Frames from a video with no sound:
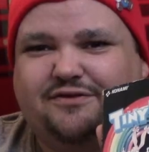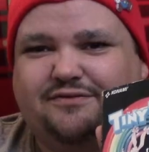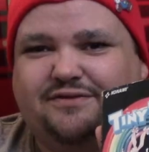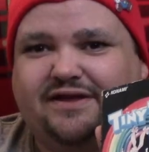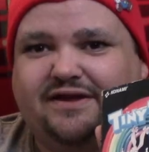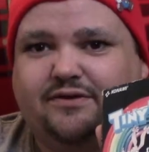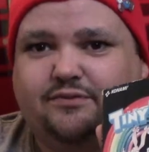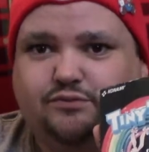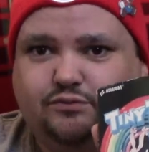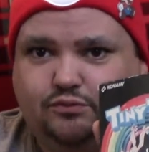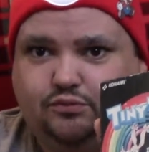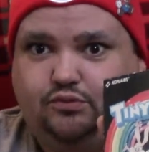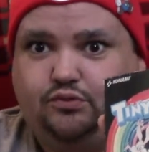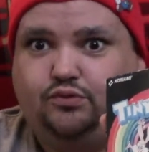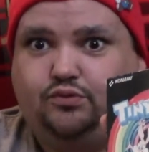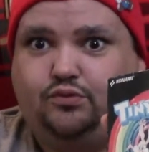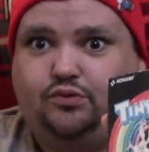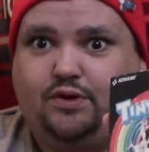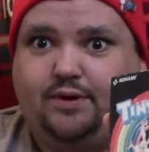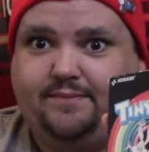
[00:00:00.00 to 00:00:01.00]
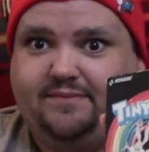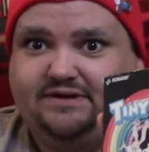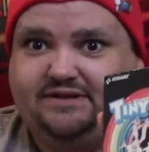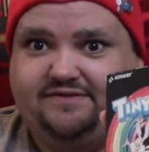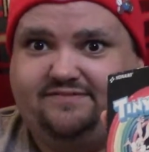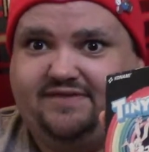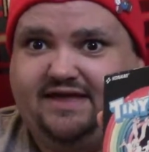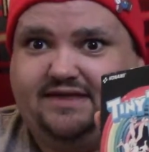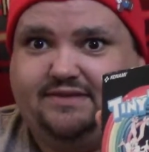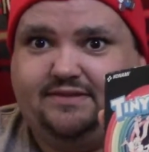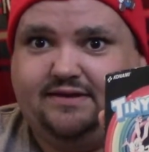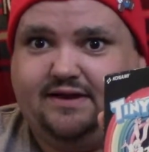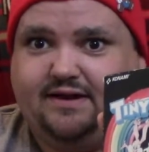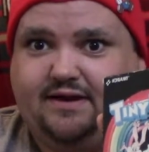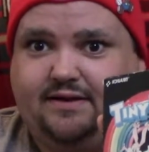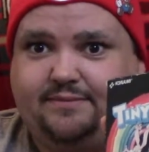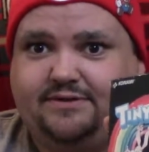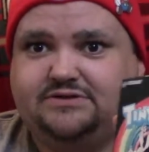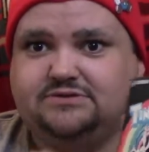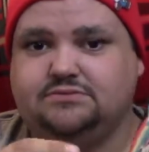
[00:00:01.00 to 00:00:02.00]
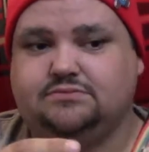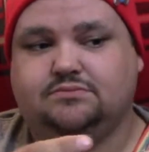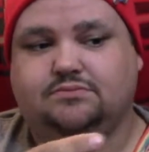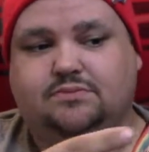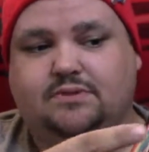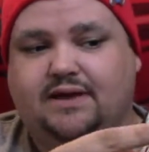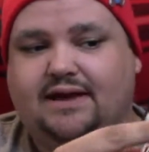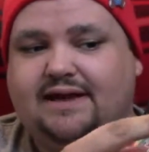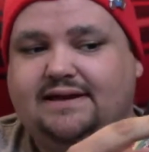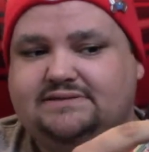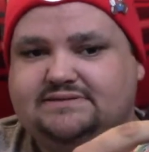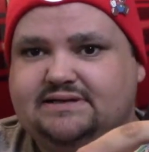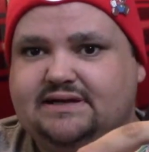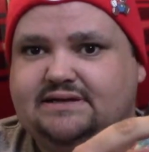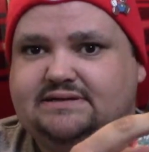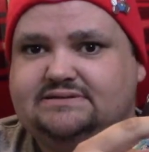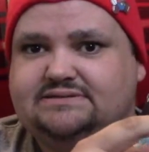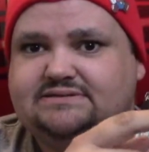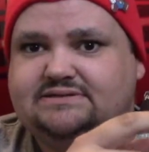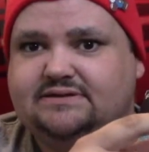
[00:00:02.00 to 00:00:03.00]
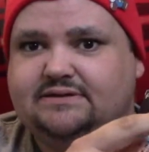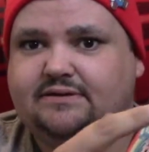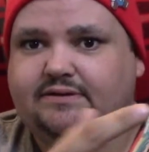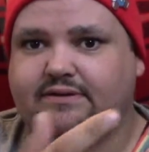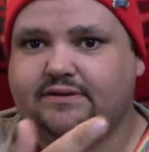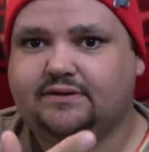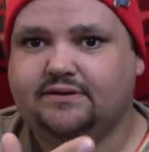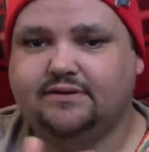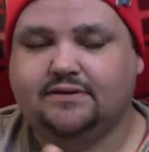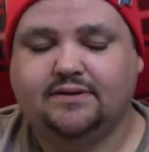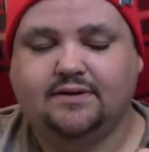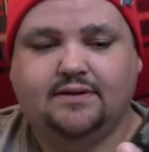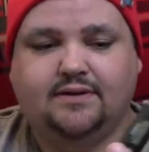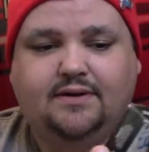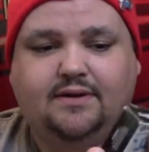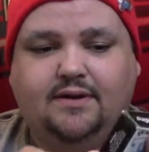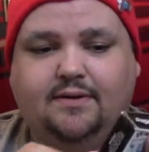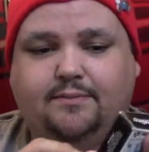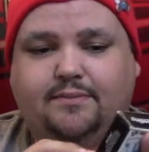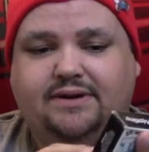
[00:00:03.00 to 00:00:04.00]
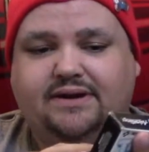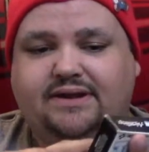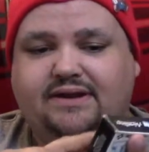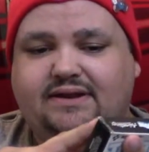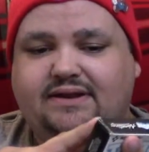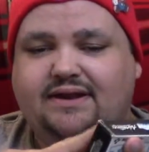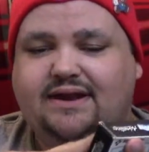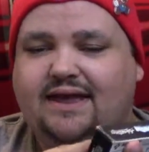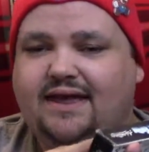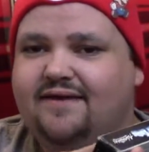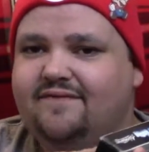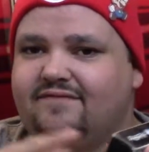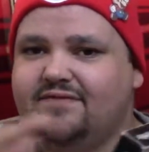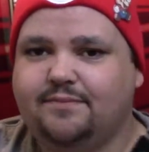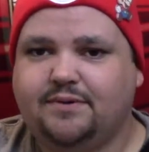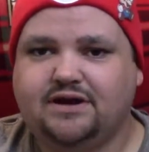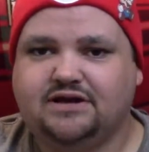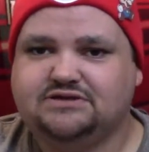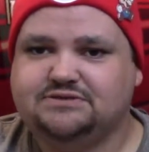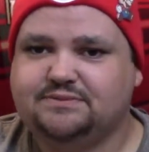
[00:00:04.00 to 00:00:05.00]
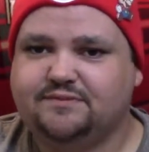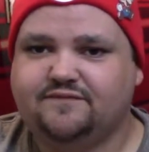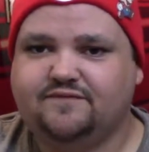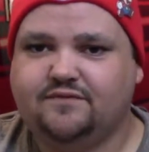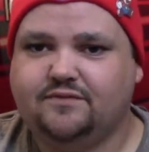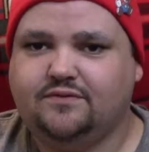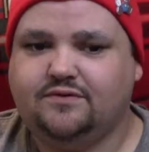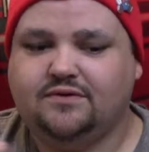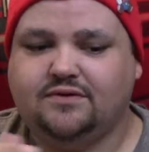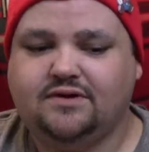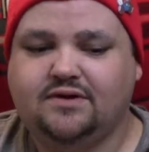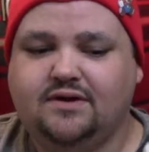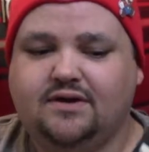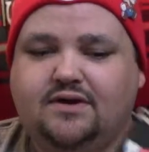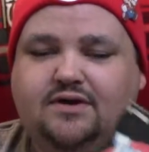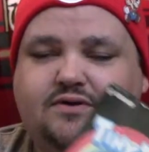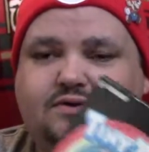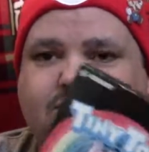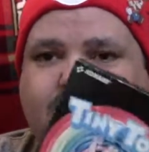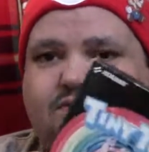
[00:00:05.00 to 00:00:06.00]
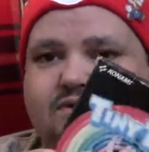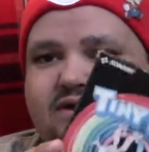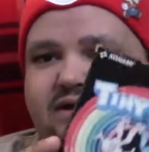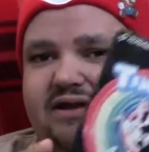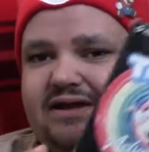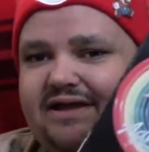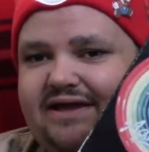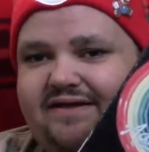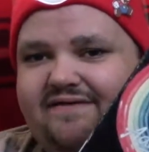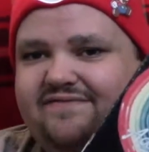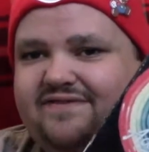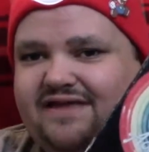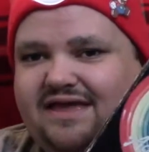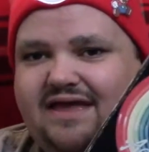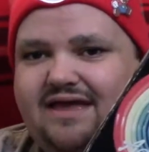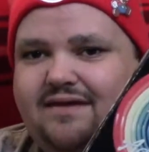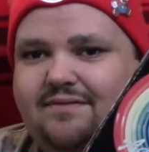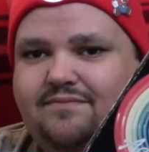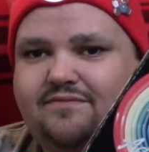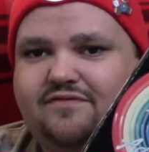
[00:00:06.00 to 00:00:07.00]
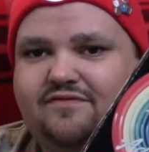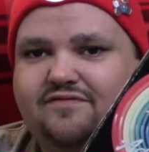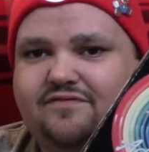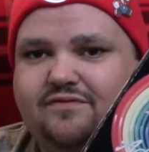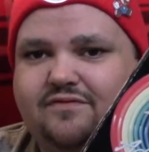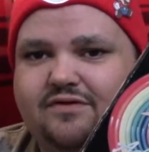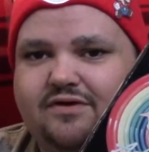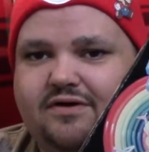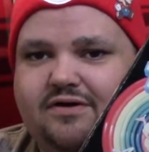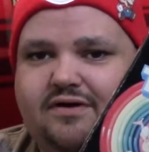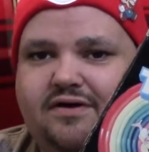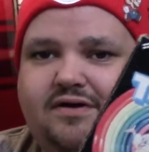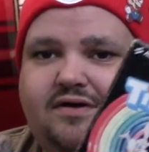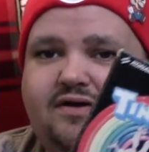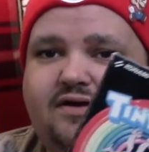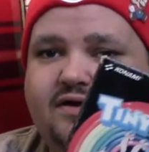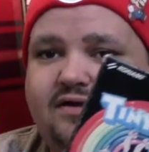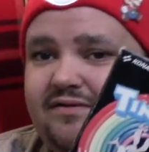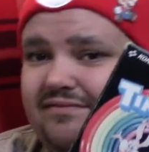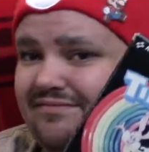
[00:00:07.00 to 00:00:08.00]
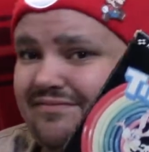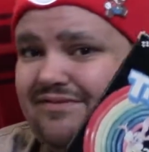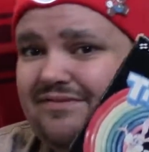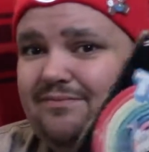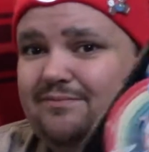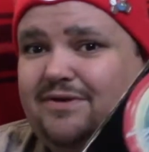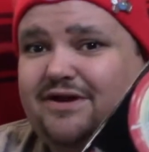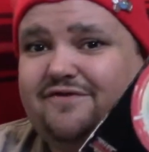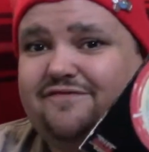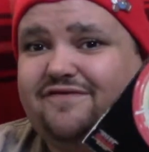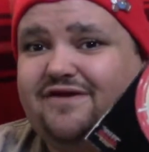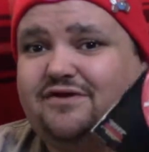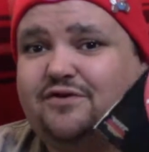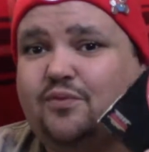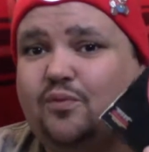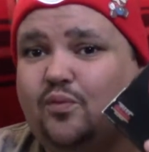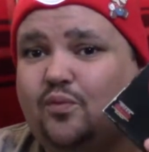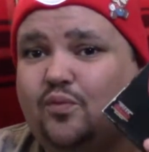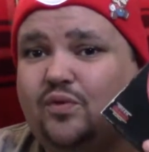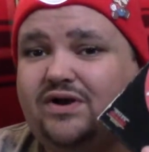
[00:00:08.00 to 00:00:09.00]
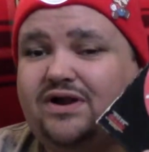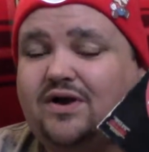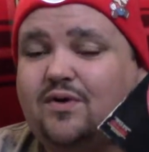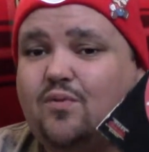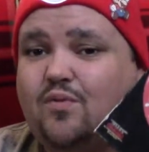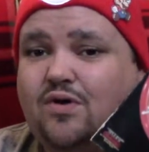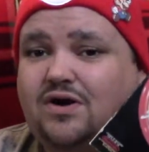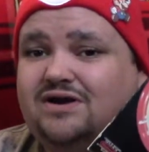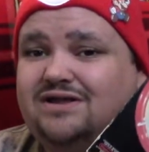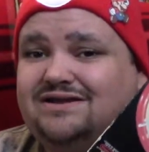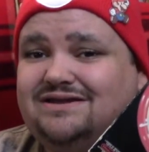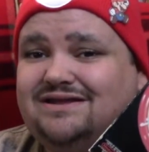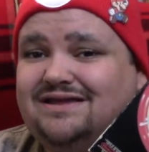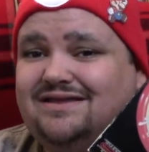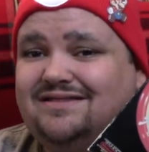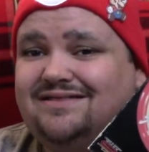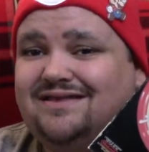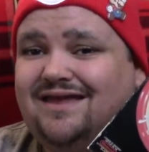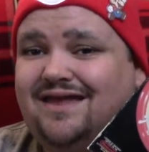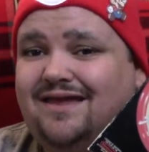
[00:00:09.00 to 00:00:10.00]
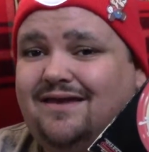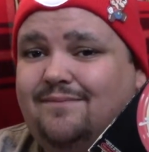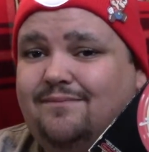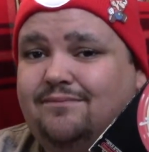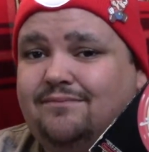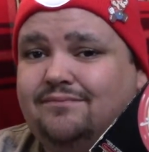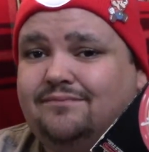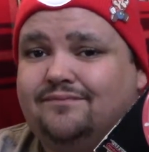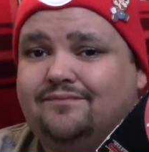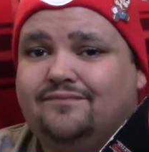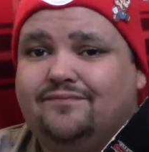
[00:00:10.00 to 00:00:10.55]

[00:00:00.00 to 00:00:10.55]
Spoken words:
You were like, ooh, I'm going to leave that in the comment. I saw it. But I didn't have the box before, nor did I have the game before. Matter of fact, when I wanted to get the game,